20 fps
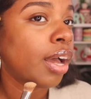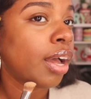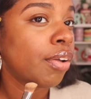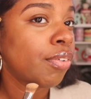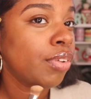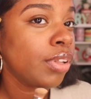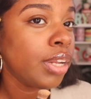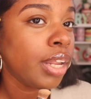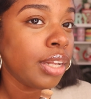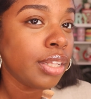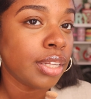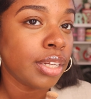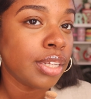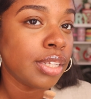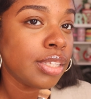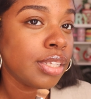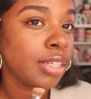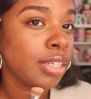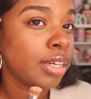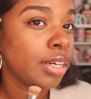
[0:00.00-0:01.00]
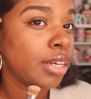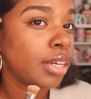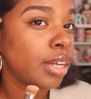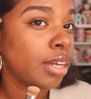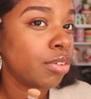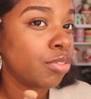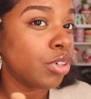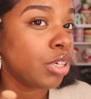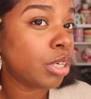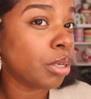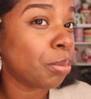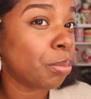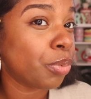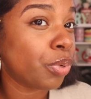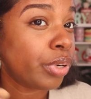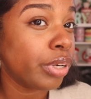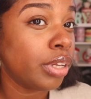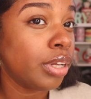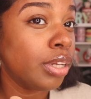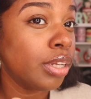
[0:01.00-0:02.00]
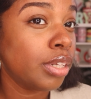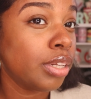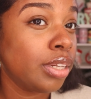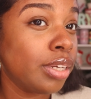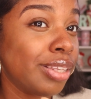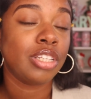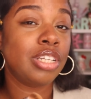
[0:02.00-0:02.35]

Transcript: I feel like the concealer covered pretty good.